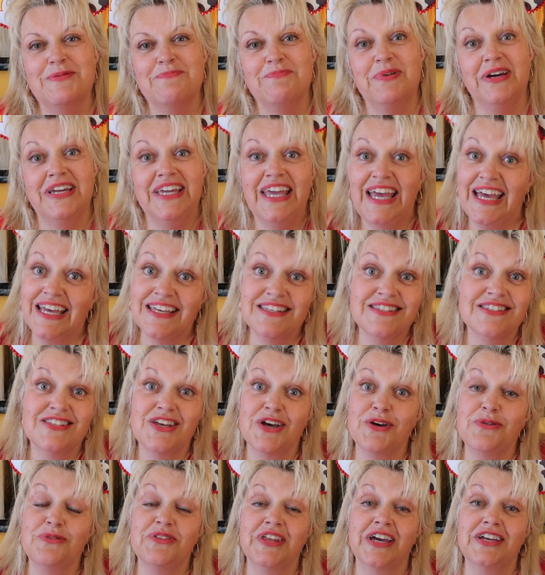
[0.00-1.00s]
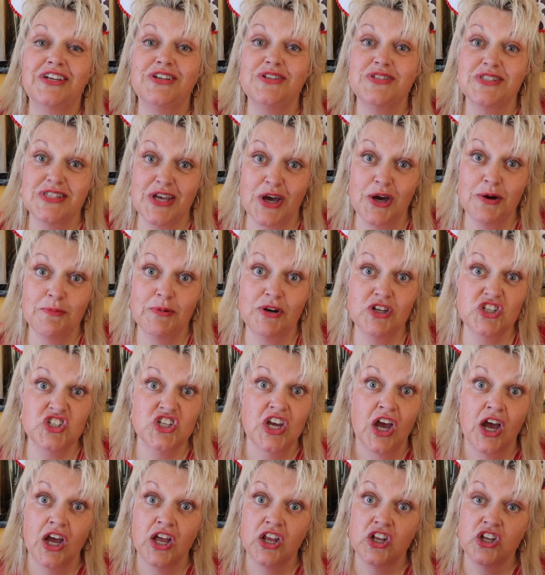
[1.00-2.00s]
But yes, so thank you so
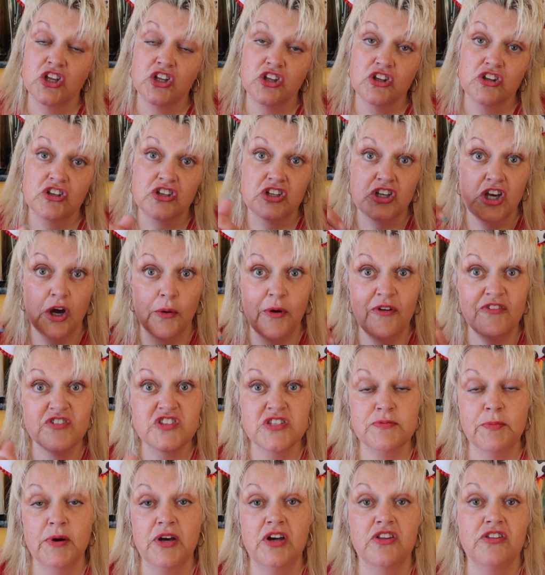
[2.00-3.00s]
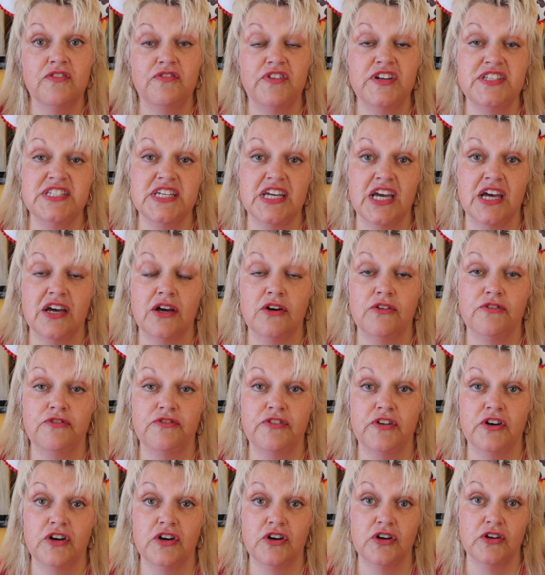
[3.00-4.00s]
much. Go over to my other video
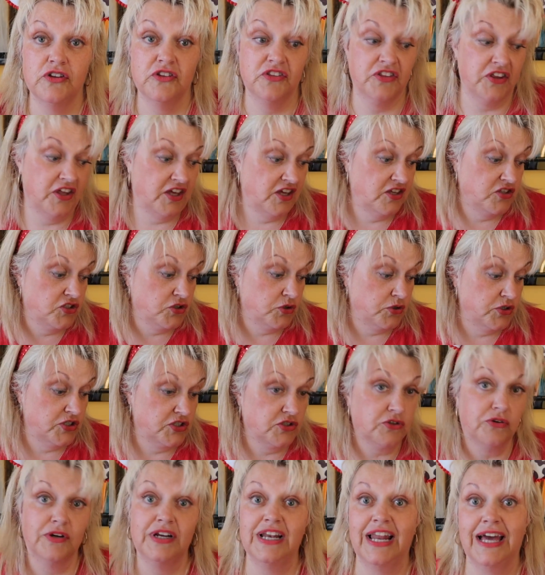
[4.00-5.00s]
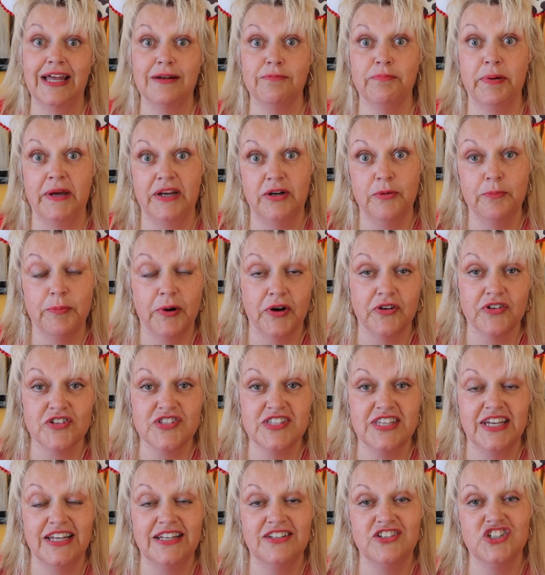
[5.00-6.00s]
for the Toy Story Land pin
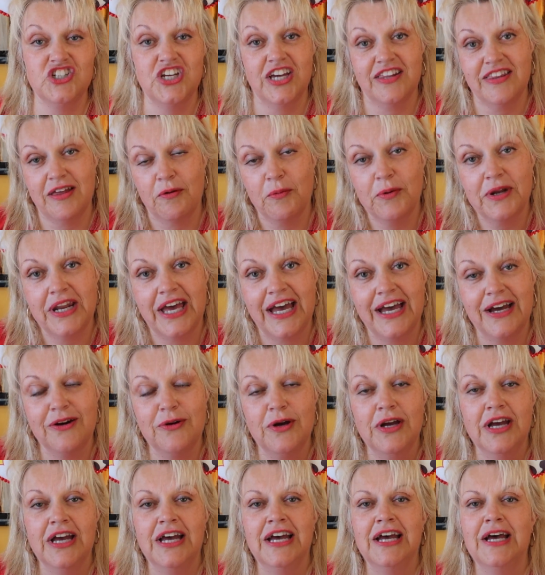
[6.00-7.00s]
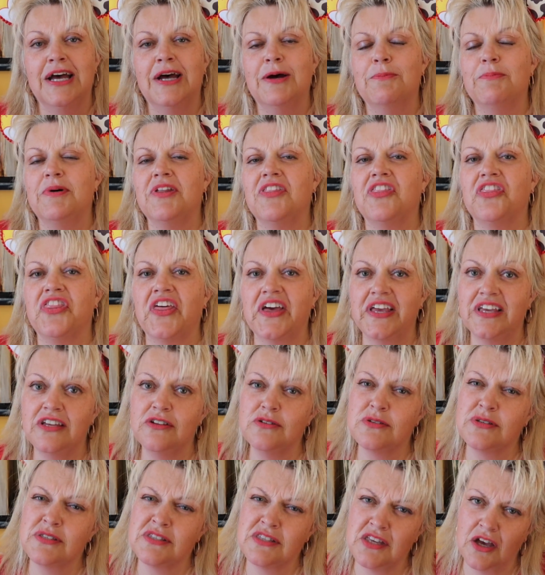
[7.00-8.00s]
unboxing, check that one out. But thank
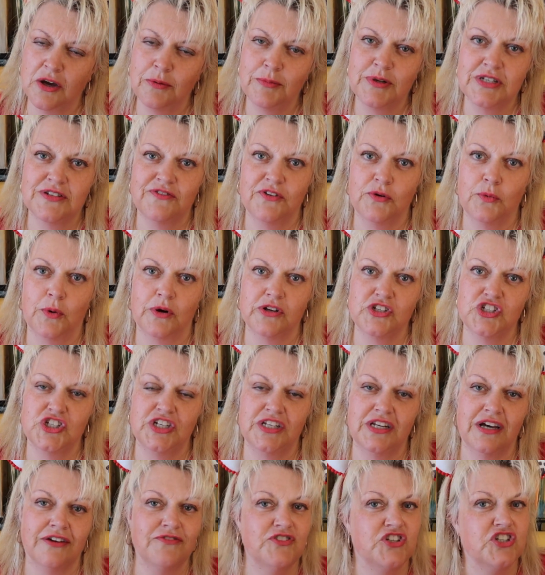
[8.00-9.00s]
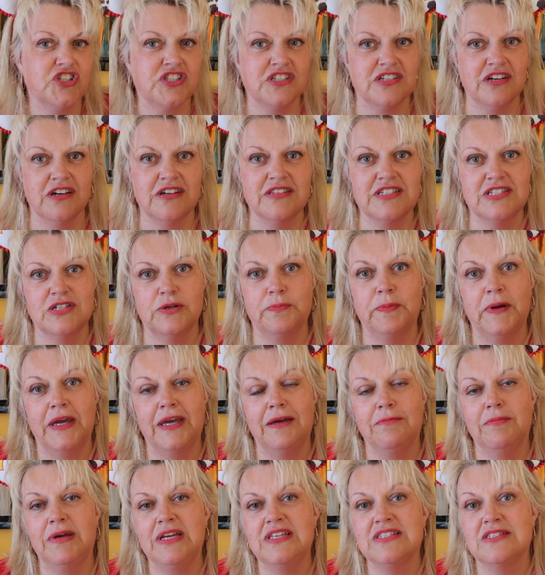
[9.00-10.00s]
you so much for watching. I've just started up,
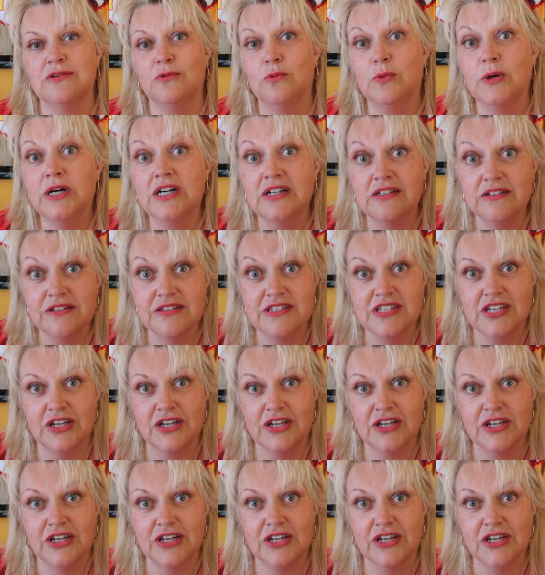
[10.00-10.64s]
it means the world